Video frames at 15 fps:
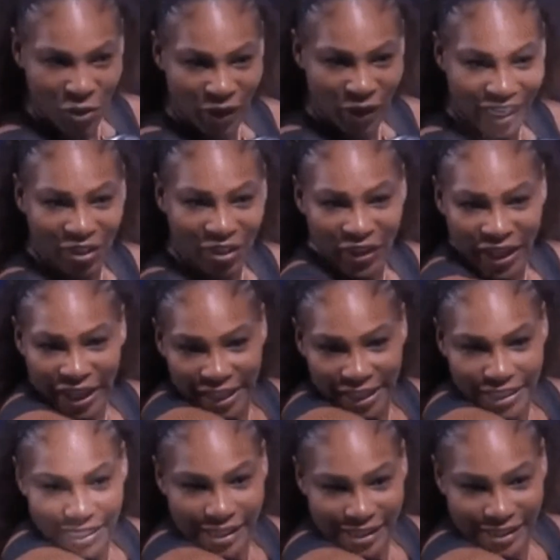to want to be a
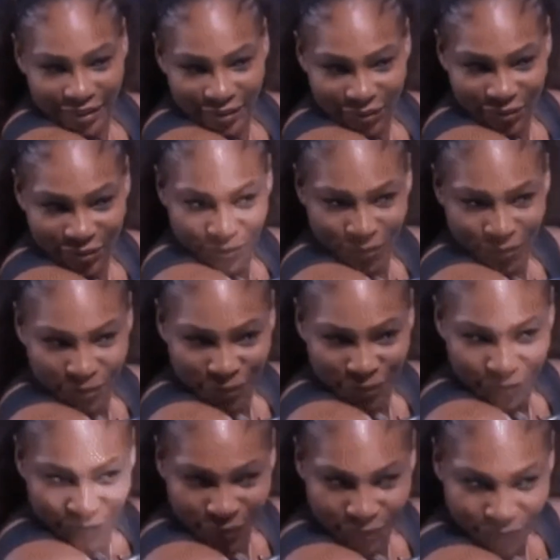teacher, a
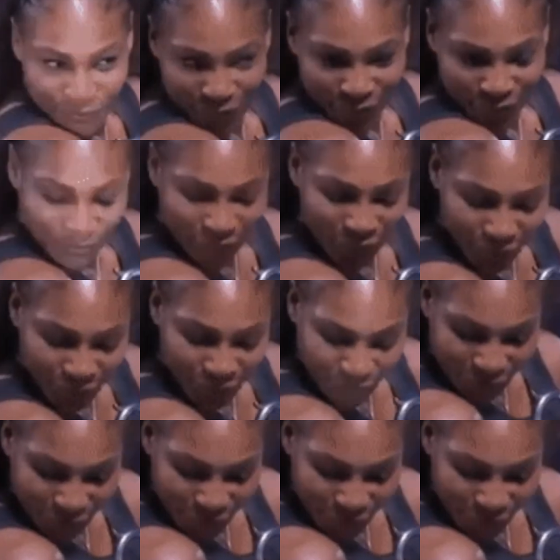desire to want to be a lawyer,